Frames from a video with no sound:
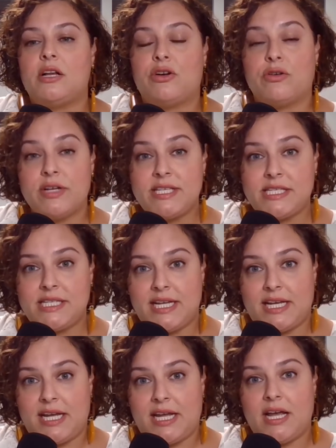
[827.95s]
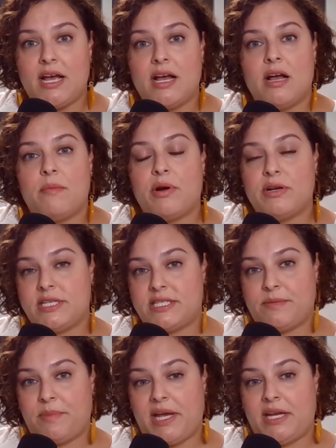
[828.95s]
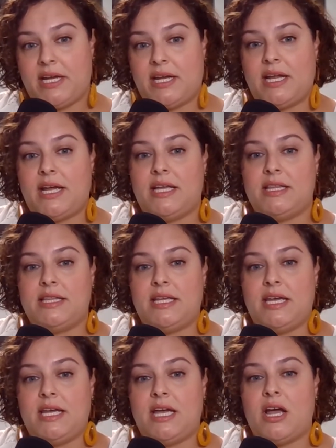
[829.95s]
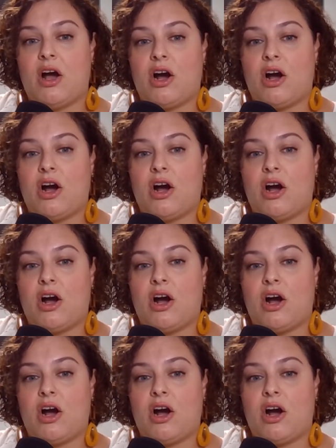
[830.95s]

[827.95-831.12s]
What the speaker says: Christie participated in the